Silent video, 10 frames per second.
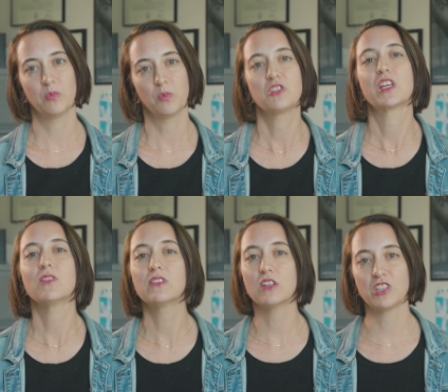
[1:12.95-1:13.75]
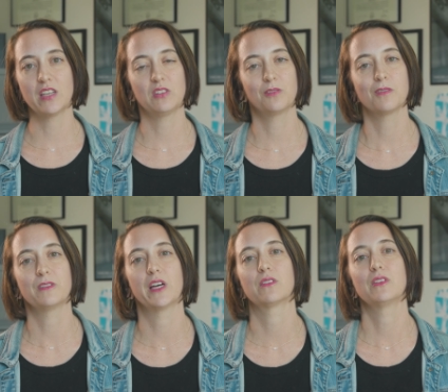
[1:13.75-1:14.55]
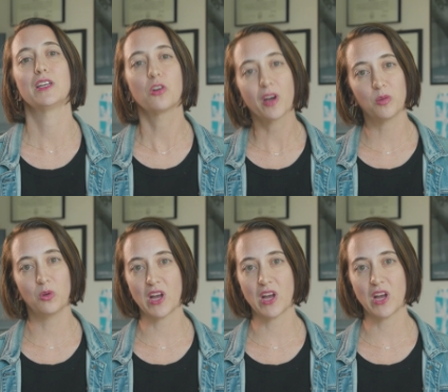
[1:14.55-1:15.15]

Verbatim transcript: which gave us the chance to reflect on the incredible